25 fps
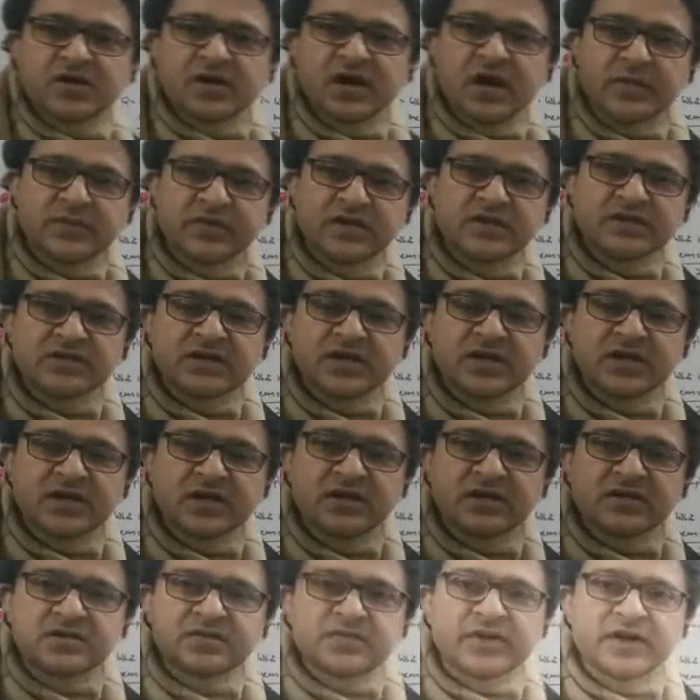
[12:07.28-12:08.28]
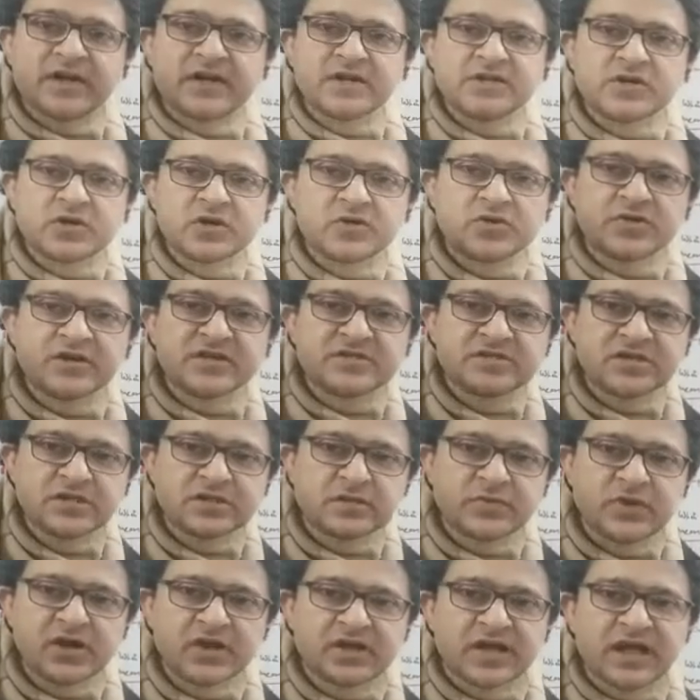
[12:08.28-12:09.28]
happens in speed is equal to distance
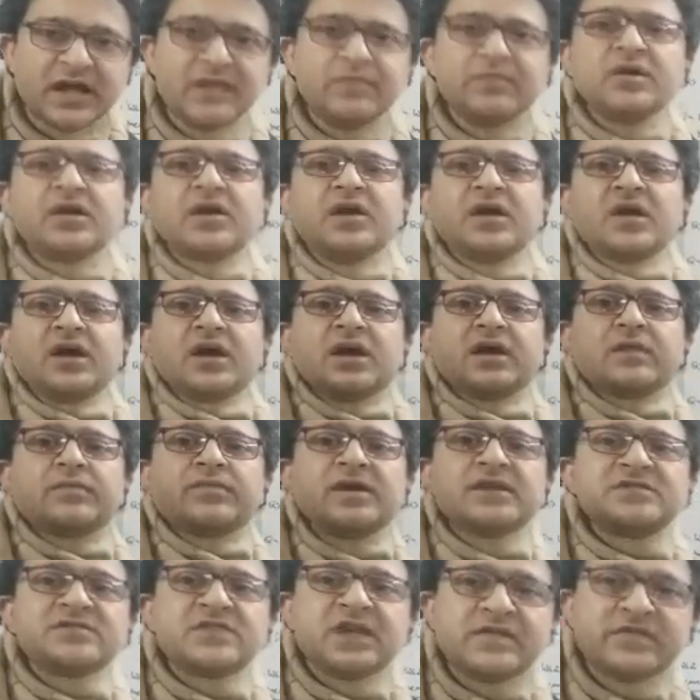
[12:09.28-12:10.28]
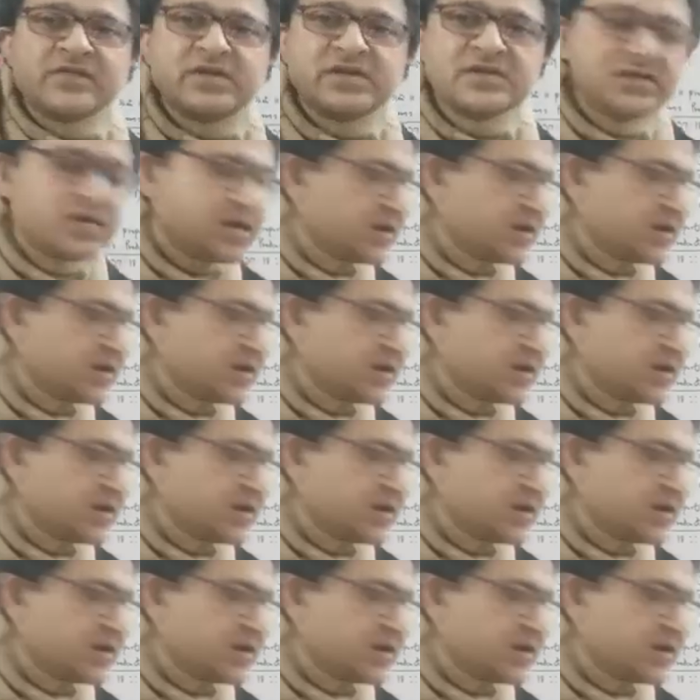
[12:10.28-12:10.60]
upon time. A bus travels a